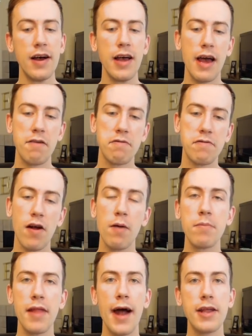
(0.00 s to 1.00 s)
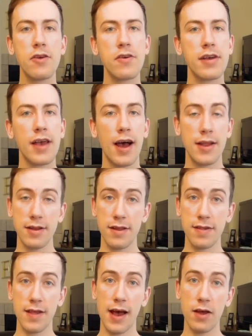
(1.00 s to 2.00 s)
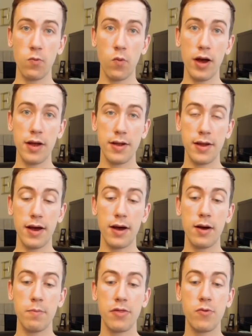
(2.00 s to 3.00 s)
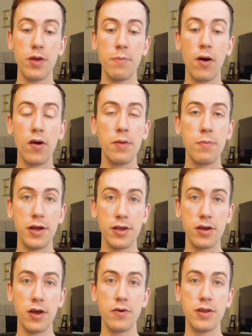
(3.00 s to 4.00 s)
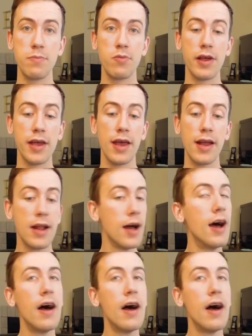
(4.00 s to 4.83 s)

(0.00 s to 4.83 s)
and from that you can kind of decide what 3 Pokemon you're going to bring in.